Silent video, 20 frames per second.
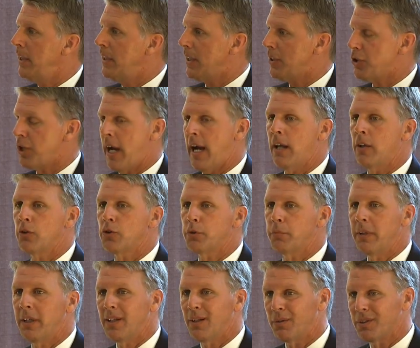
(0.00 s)
that challenged
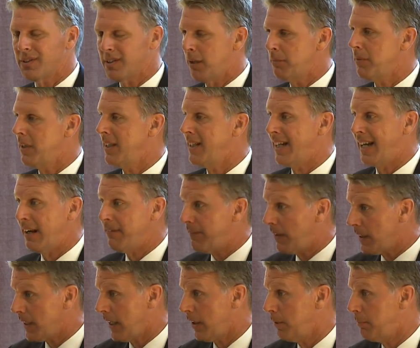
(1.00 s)
me, that was something that I
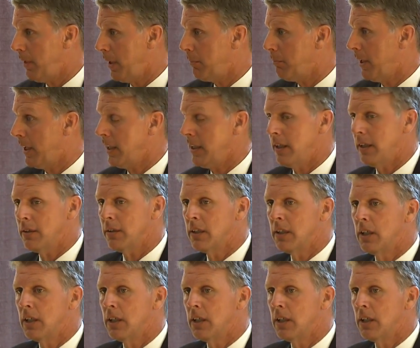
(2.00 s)
felt I could make money in.